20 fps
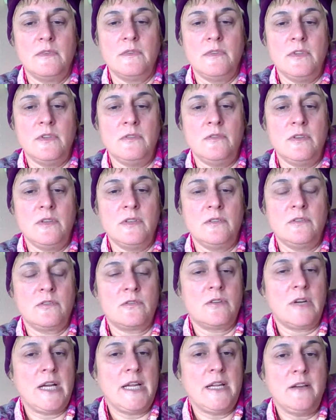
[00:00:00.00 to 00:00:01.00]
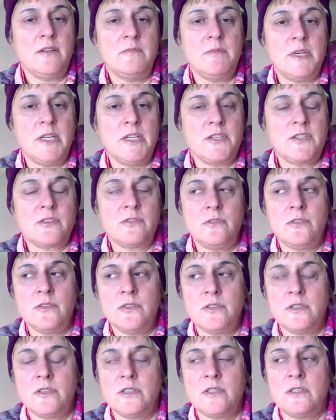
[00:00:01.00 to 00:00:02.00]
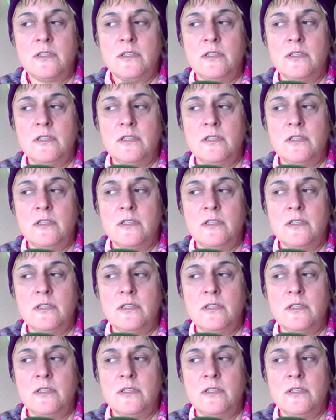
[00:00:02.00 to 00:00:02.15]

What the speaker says: You can cry on my shoulder.